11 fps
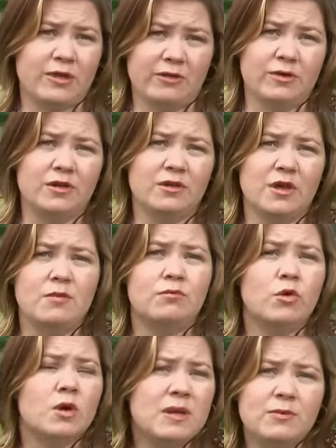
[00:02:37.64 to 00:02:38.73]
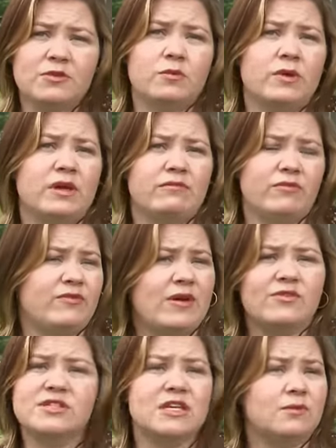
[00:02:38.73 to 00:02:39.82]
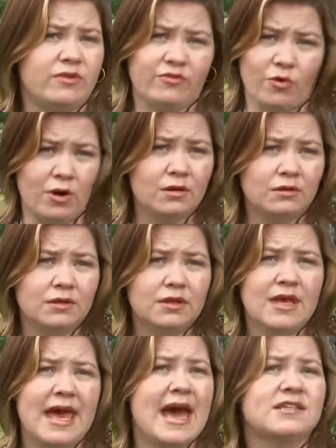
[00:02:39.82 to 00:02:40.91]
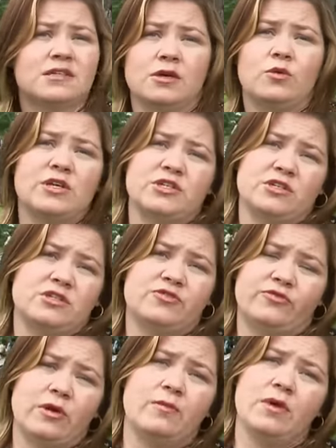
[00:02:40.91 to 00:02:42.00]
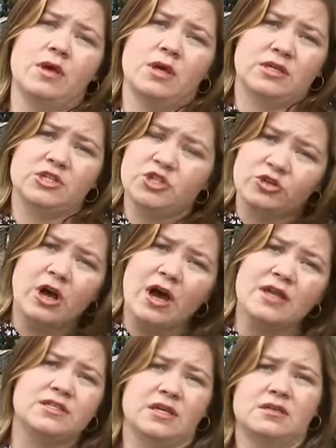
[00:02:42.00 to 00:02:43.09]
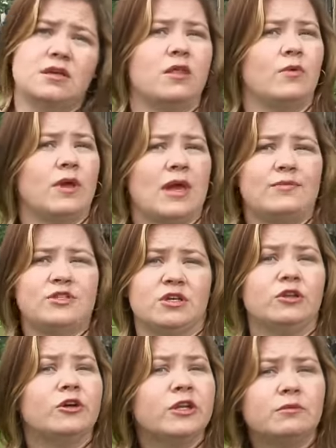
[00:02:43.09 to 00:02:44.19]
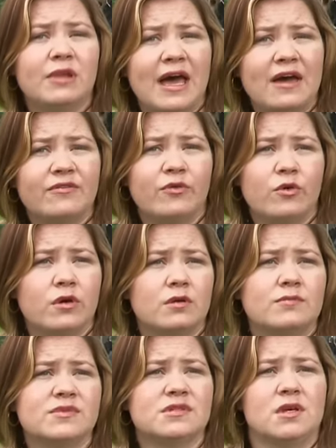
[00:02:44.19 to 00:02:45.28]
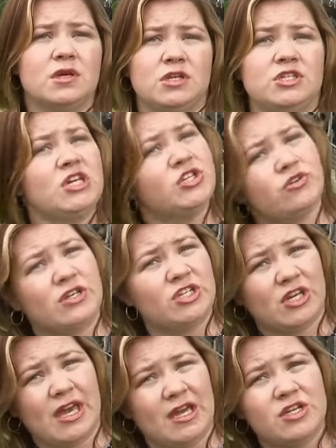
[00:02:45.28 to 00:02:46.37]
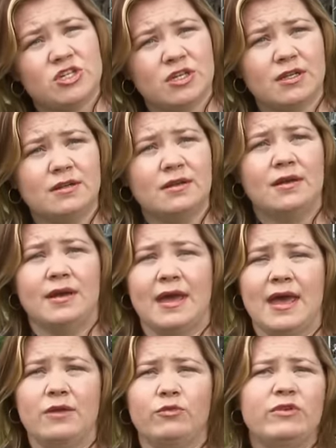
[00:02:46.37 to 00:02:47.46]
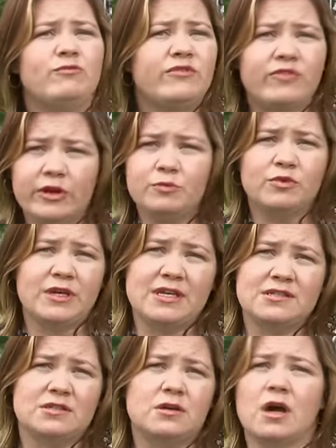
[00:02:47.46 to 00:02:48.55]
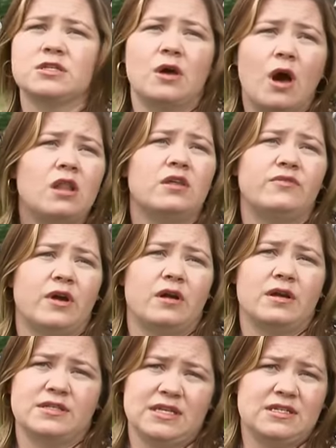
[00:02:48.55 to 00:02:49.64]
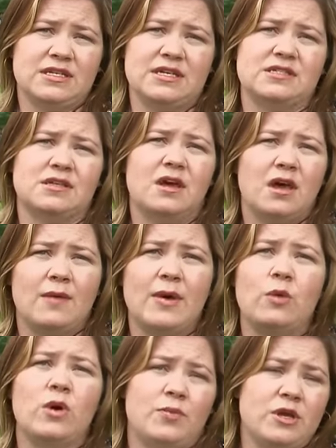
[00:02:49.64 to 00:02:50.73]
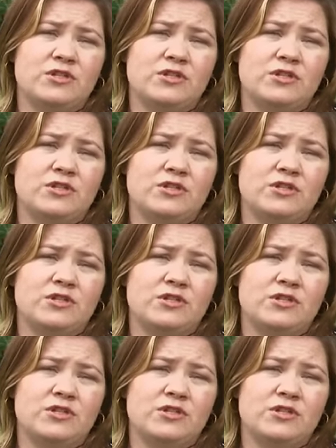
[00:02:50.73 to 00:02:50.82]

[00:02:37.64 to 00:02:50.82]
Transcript: of people, more people than we, we've ever seen before, asking questions from digital content all the way up to learning platforms, to teacher education, and we've been very pleased to talk to all of our attendees about what